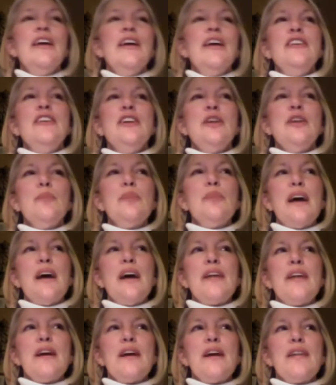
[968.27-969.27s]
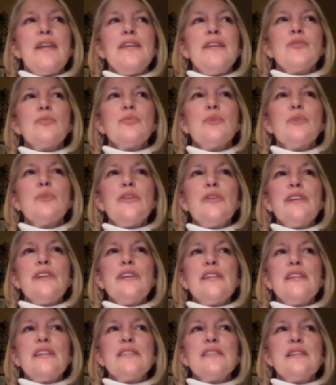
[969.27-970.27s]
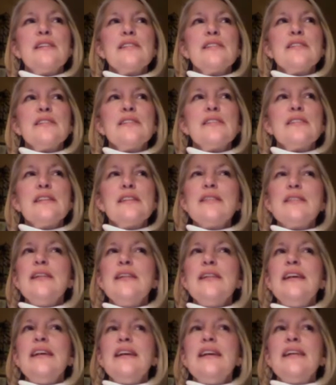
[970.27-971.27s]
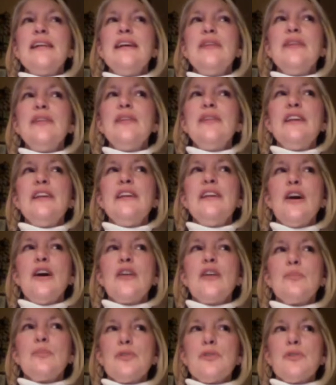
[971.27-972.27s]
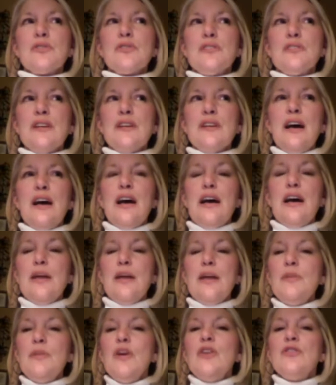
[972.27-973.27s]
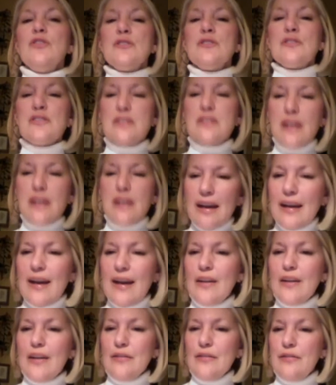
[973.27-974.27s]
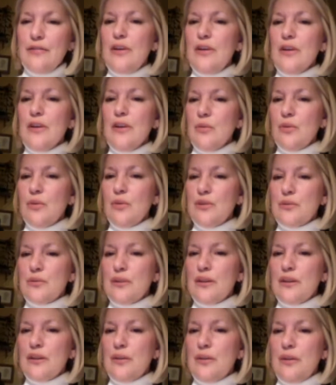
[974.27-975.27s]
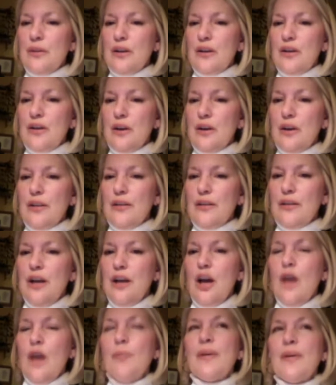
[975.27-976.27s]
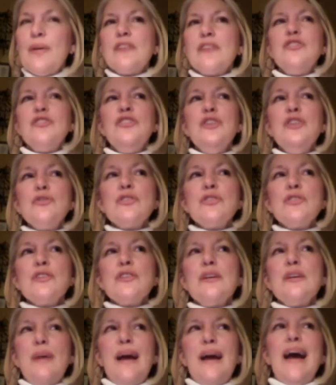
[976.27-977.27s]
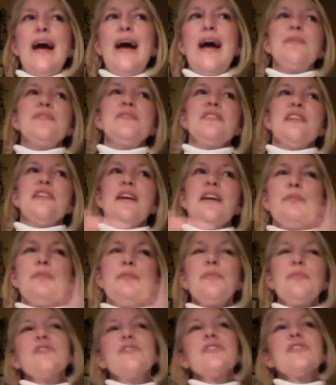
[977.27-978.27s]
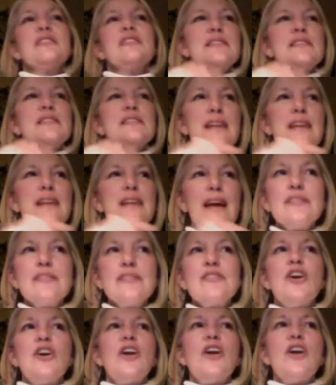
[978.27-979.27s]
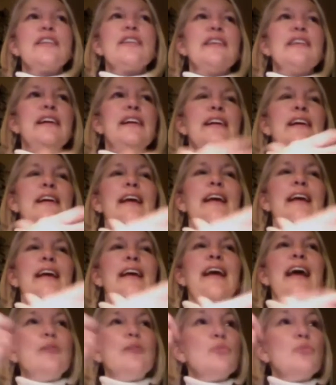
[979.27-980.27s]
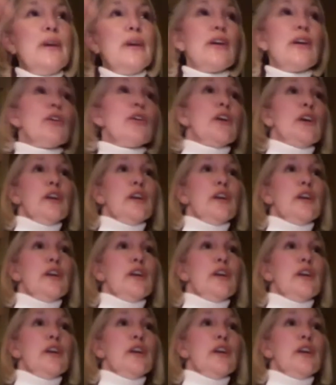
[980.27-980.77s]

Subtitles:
but I think the real thing is listening and giving the other person time to say how they feel and what's really going on. Because usually what happens, the other person is talking, and we're